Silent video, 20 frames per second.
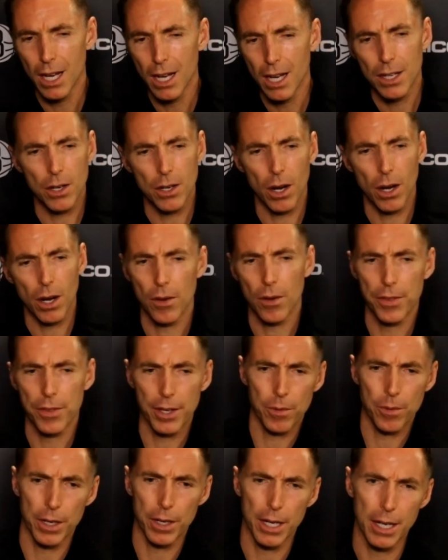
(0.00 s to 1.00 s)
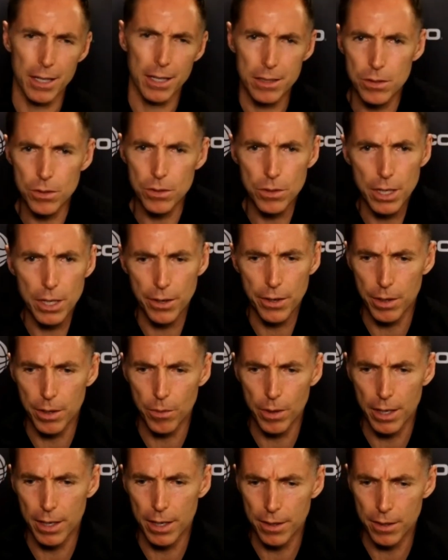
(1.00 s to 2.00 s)
You know, I don't think we're getting too carried
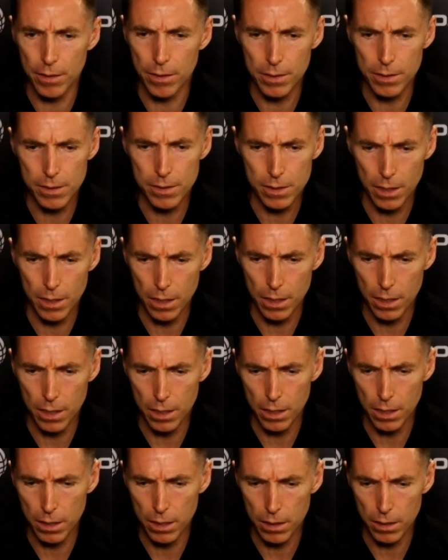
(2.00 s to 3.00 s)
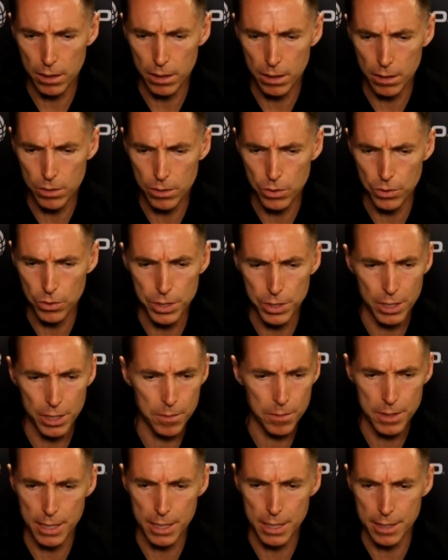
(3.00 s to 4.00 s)
away. You know, it's, you know, two
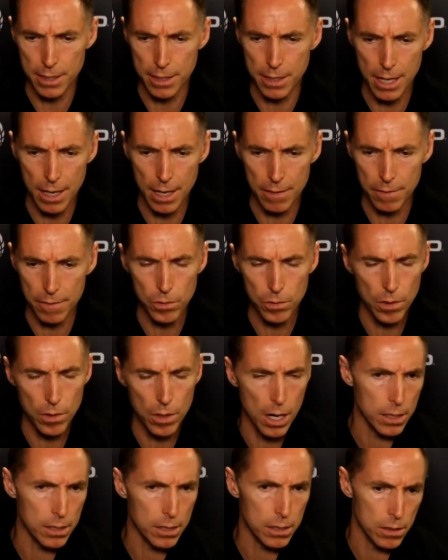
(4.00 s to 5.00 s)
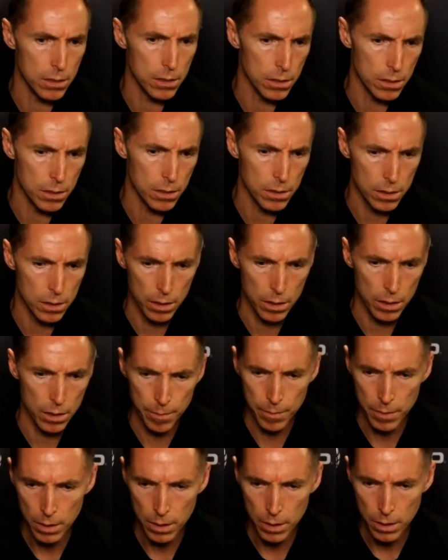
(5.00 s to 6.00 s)
teams that didn't have full rosters.
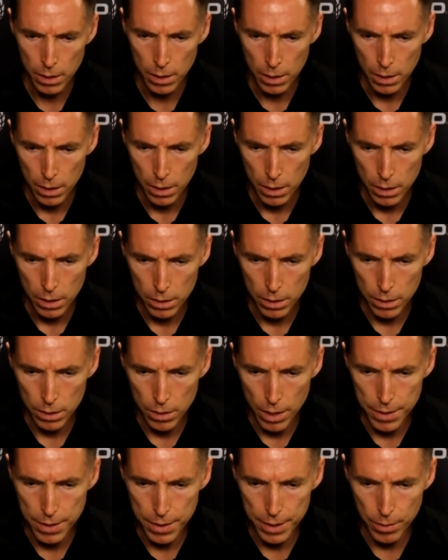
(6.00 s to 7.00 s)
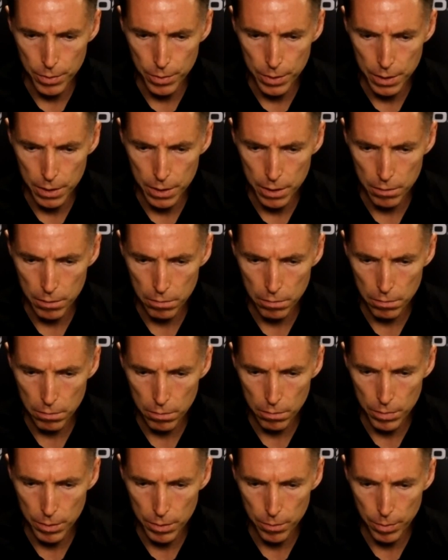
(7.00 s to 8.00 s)
You know, I think we
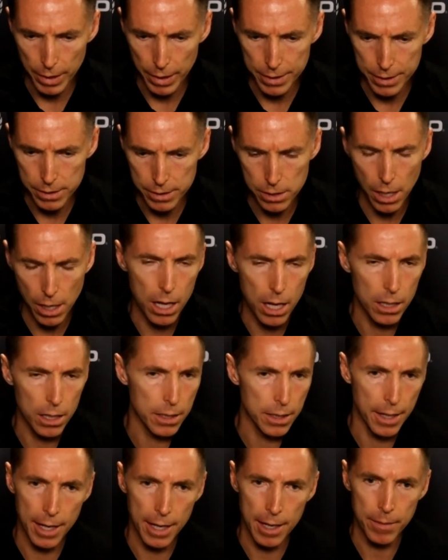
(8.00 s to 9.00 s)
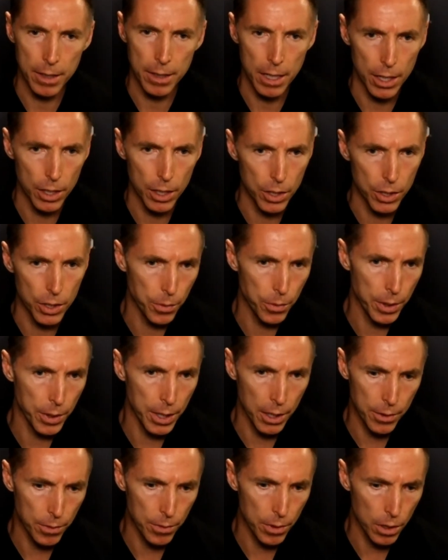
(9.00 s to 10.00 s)
played a solid game and got a good win
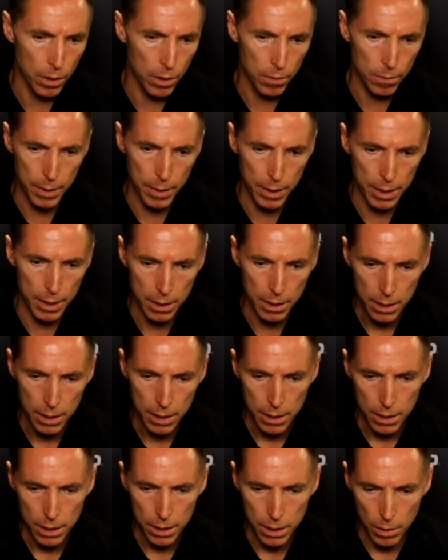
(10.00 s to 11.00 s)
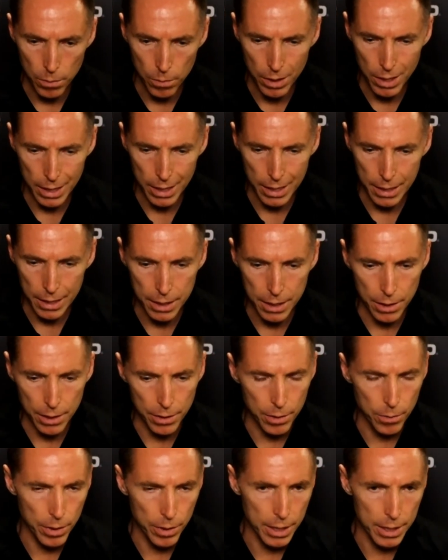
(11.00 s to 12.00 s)
on the road, but no, we're not getting carried
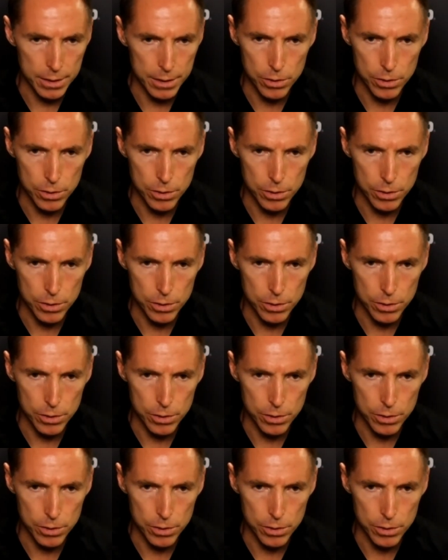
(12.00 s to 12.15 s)
away. It's